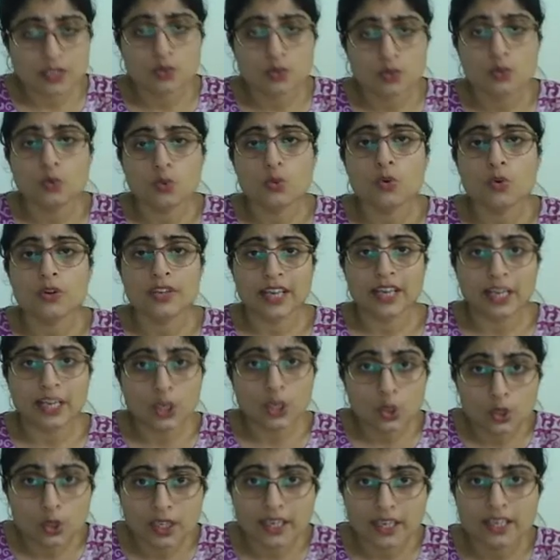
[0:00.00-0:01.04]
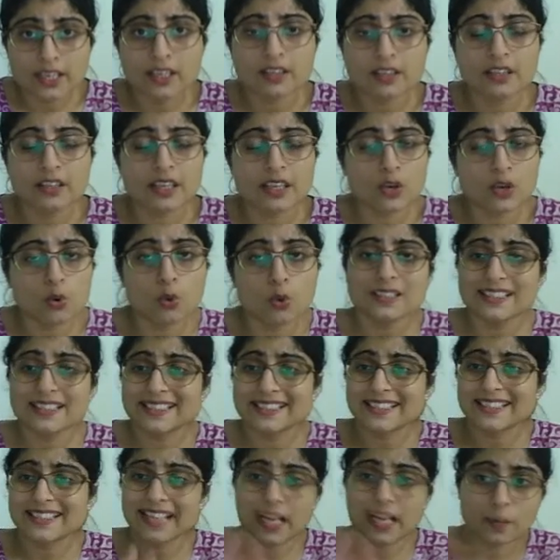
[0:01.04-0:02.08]
to regulate the whole
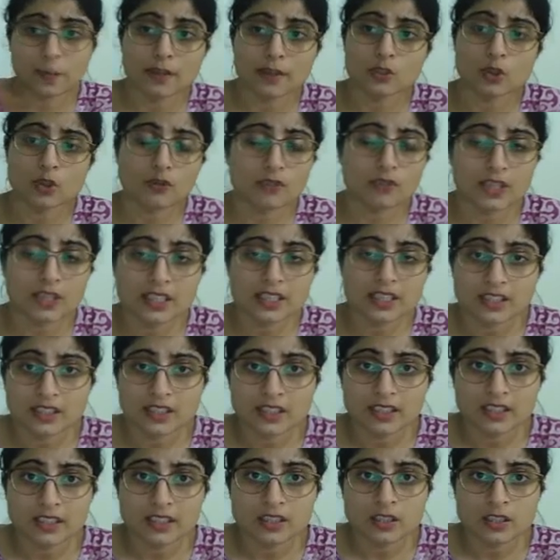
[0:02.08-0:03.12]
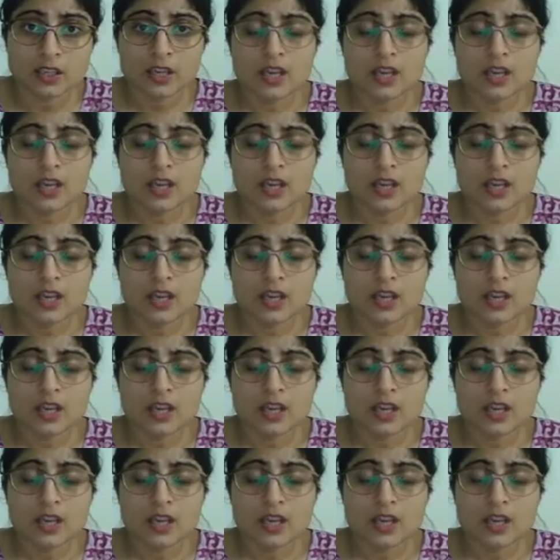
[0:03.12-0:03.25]
segment of internet?